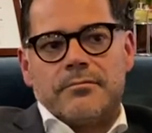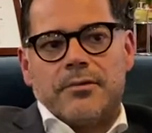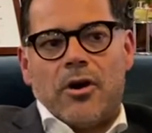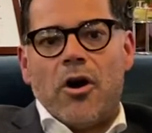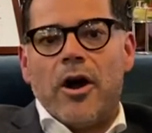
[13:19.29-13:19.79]

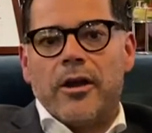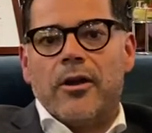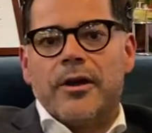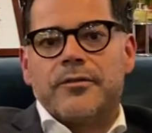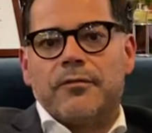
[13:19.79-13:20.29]
the
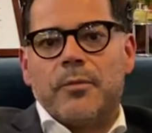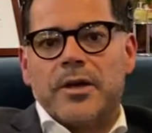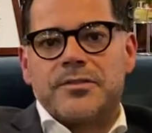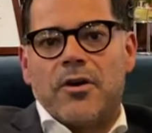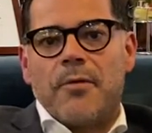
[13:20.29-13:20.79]
highlight of my
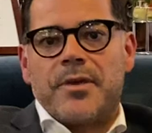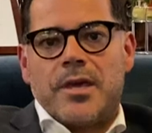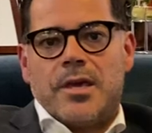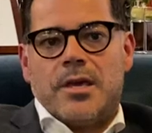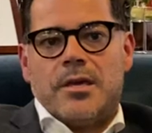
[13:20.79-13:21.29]
time
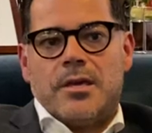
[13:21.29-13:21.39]
here